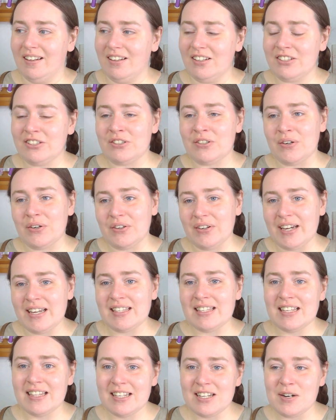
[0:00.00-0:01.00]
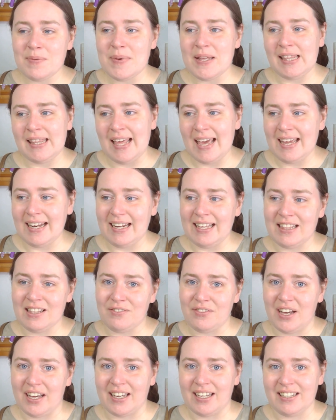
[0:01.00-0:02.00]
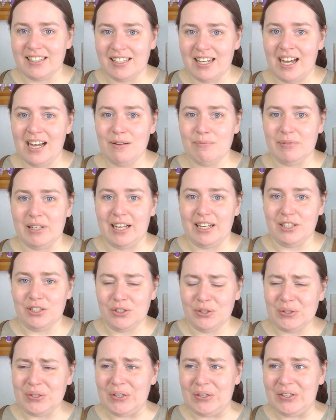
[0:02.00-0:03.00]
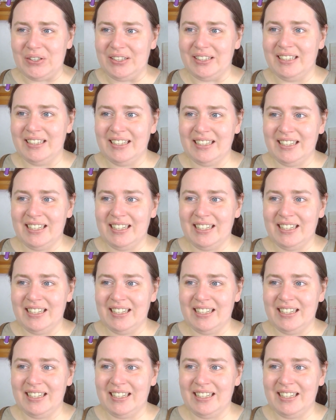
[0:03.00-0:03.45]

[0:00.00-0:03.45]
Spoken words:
So it's a little bit late in the Viking timeline, sure,